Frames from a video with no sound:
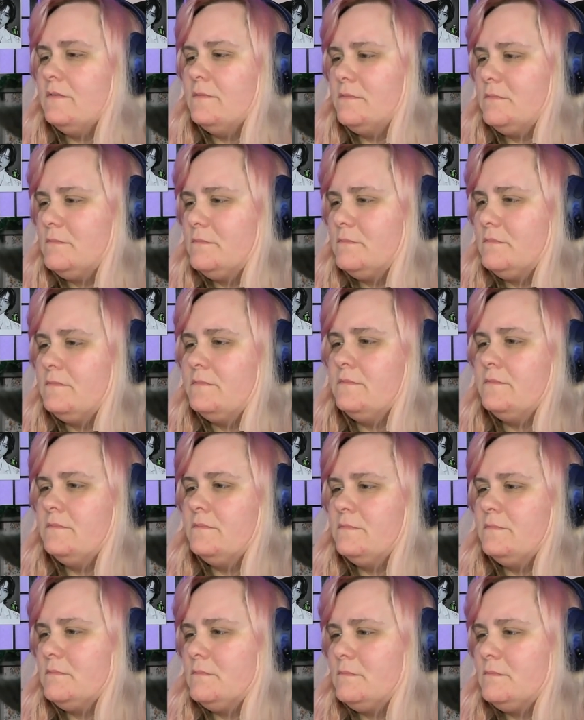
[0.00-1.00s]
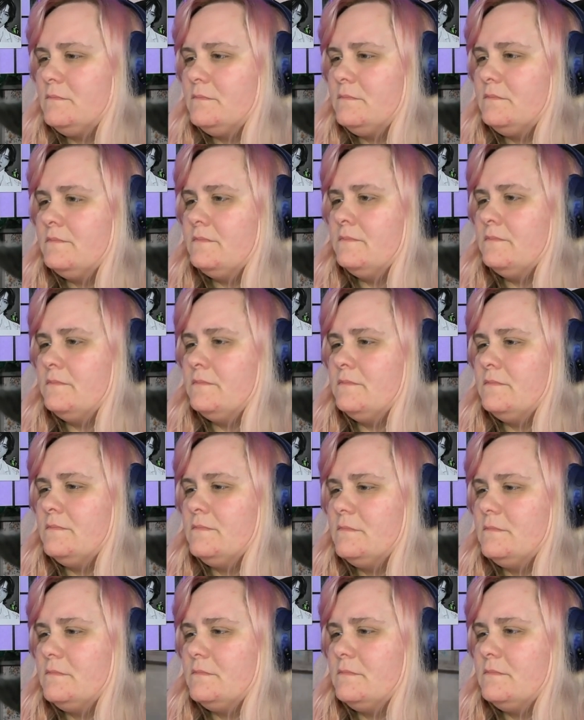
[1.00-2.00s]

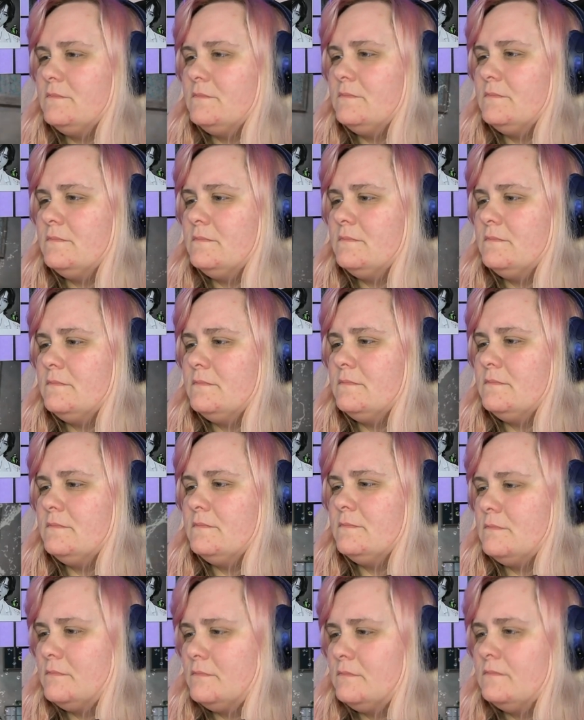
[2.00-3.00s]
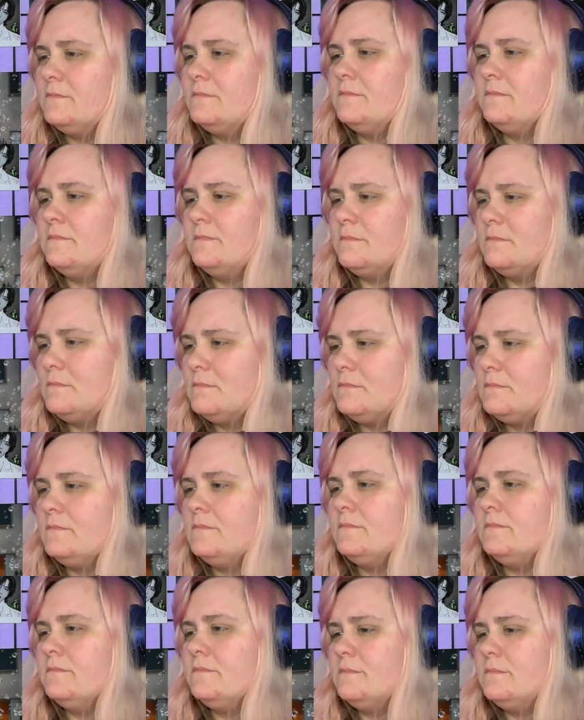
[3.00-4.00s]

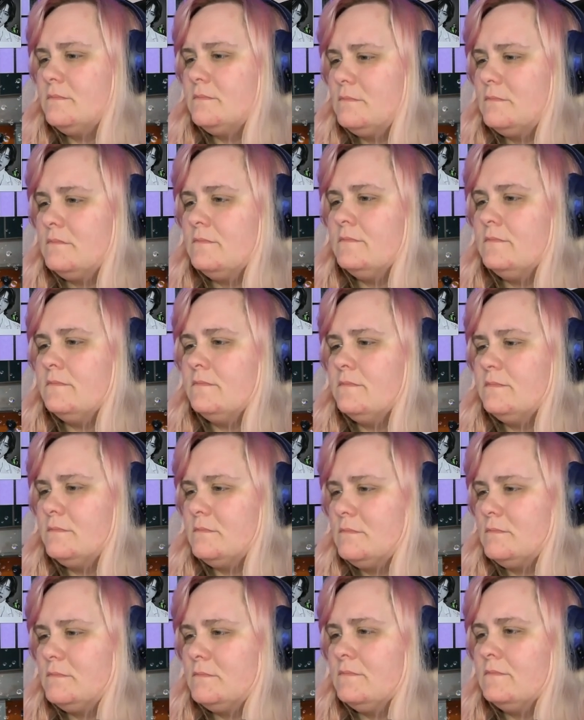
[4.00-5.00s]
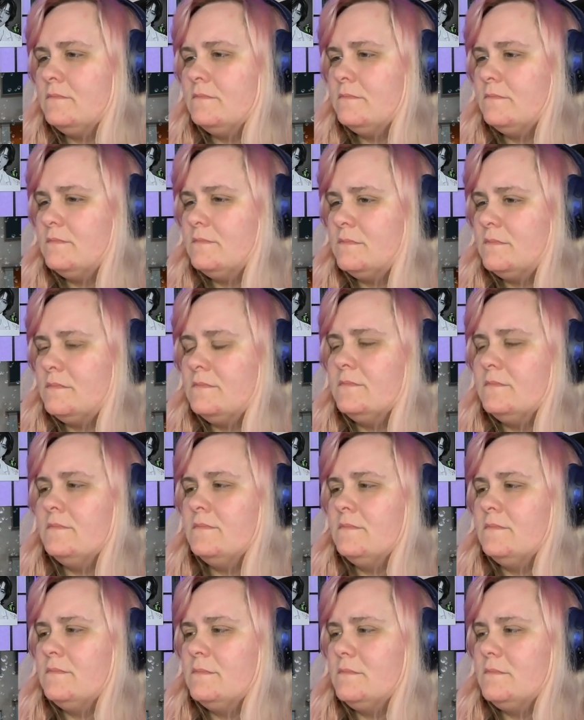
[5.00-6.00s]

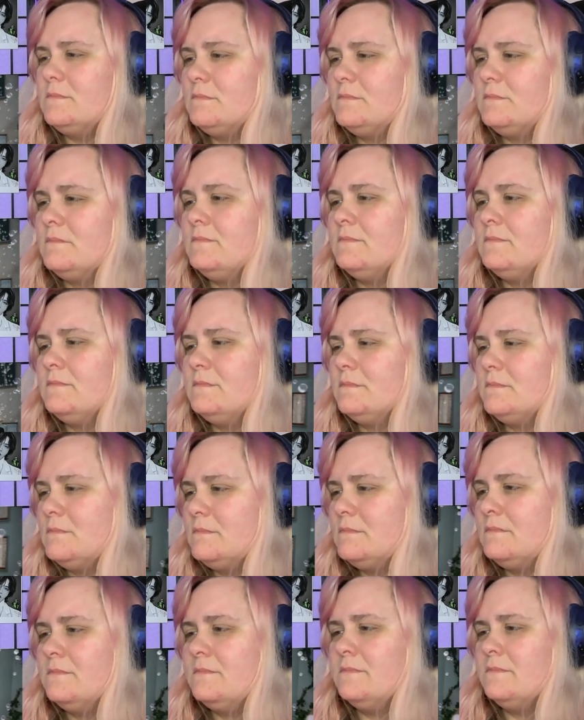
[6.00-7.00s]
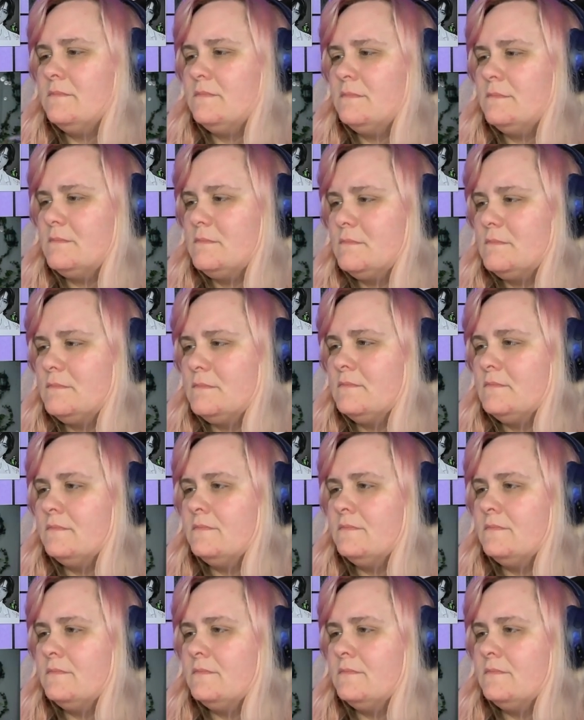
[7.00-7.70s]
No one is speaking in this clip.